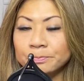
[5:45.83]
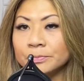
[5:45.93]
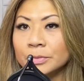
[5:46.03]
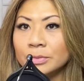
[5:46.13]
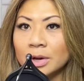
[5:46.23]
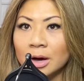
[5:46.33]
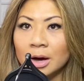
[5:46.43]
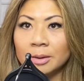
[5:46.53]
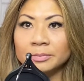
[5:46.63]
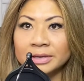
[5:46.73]

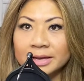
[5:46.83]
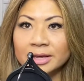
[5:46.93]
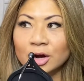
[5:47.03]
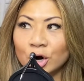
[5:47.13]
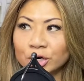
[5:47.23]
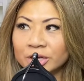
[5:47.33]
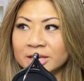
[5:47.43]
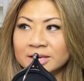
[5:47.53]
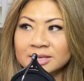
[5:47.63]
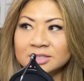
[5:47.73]
getting our
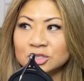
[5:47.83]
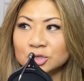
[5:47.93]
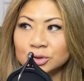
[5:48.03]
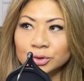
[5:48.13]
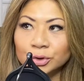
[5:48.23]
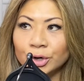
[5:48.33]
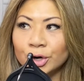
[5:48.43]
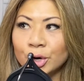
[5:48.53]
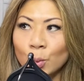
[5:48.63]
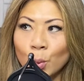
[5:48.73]
kids to
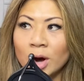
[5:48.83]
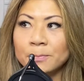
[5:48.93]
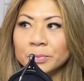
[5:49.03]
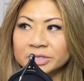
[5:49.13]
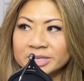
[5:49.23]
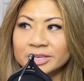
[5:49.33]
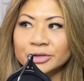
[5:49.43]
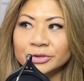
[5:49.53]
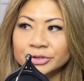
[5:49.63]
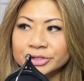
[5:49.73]
learn one
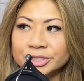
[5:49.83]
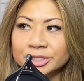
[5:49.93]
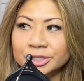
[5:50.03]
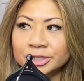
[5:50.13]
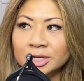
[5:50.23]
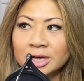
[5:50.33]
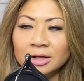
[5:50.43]
particular skill,